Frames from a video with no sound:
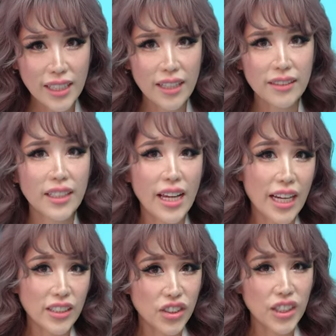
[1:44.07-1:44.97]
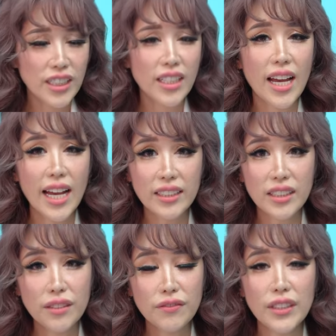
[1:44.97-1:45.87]
that they actually
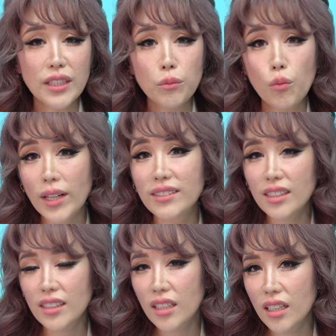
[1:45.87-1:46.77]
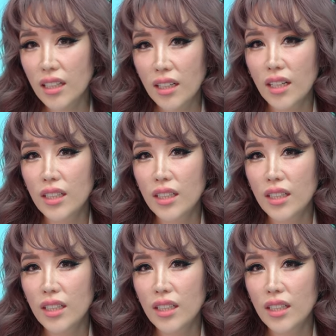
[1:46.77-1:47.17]
actively wanted her